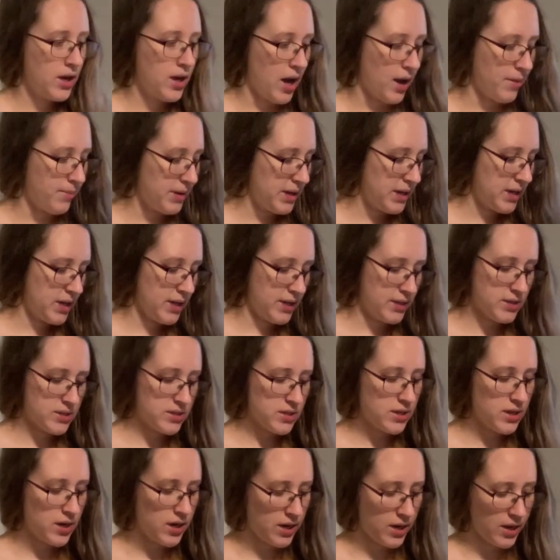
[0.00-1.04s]
I mean, it's
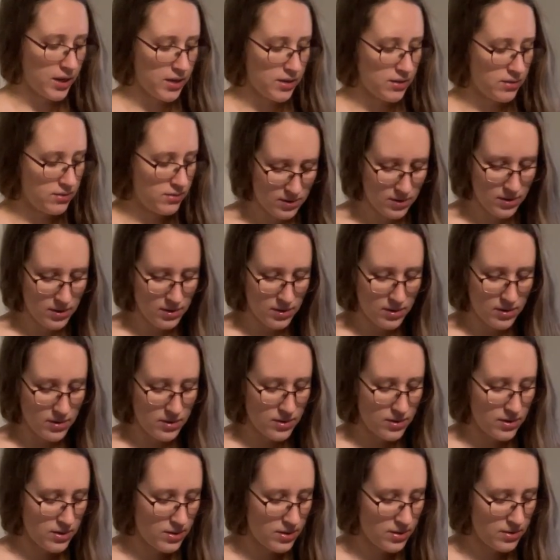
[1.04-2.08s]
not
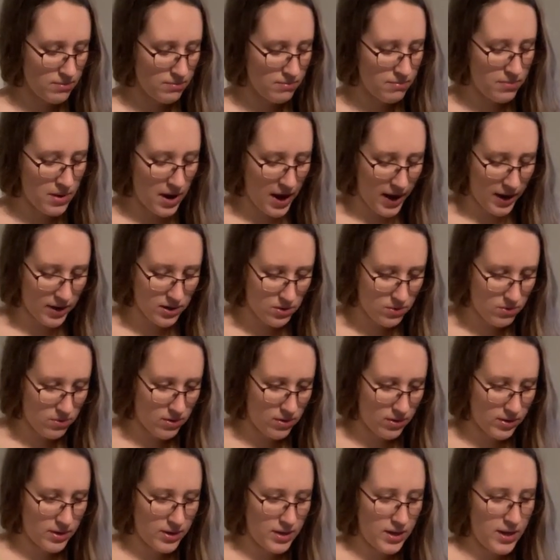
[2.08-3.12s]
bad
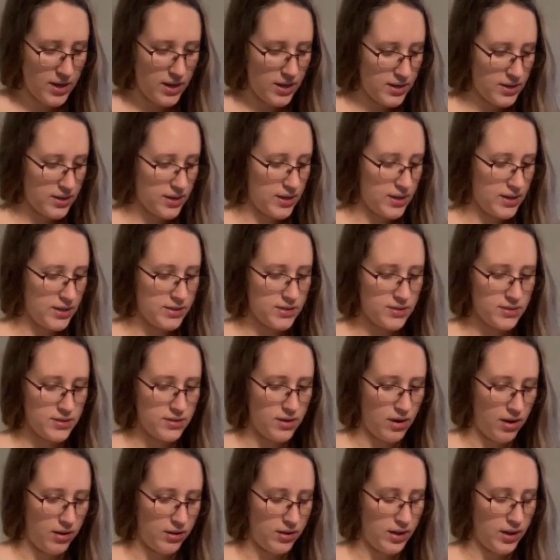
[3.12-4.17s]
quality and it's
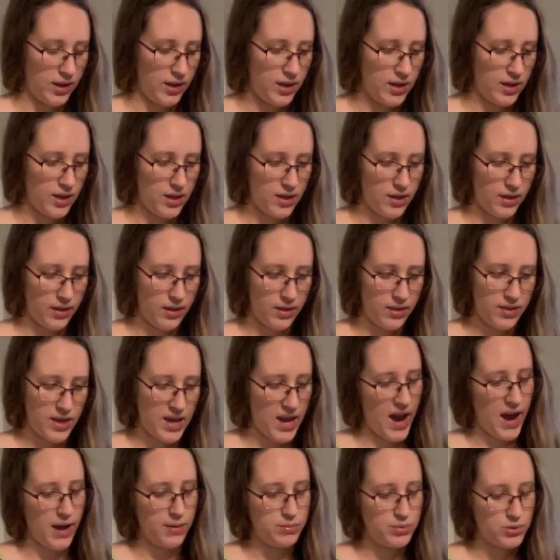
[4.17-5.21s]
not like the
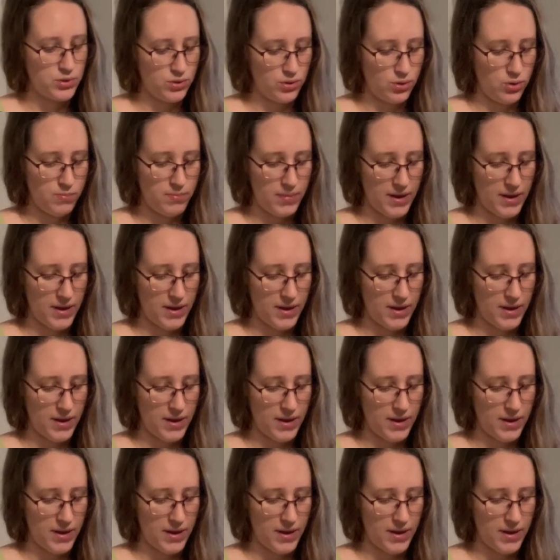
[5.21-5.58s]
absolute